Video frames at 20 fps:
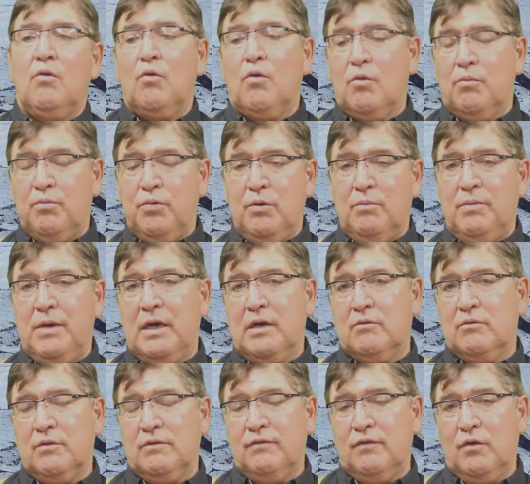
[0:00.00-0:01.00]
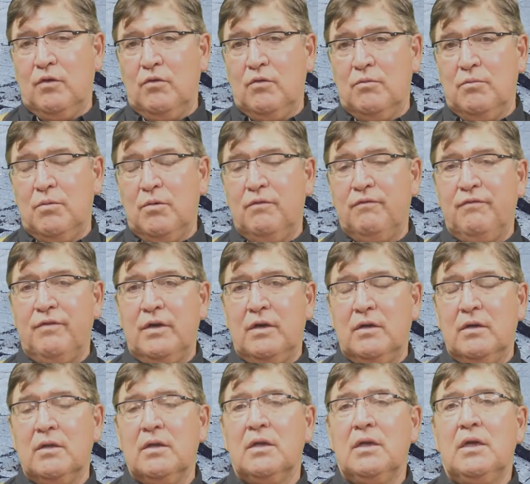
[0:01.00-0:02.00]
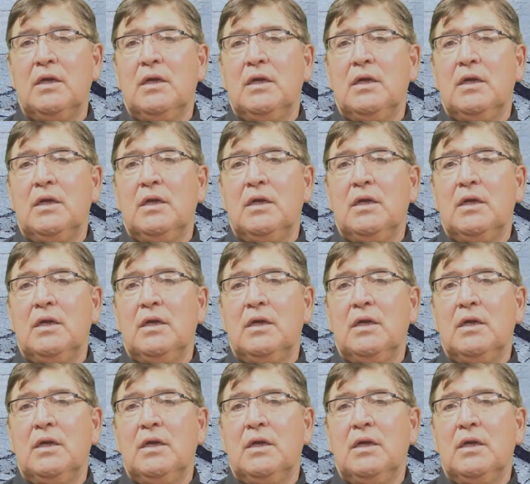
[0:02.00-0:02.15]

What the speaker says: or put back with flowable fill.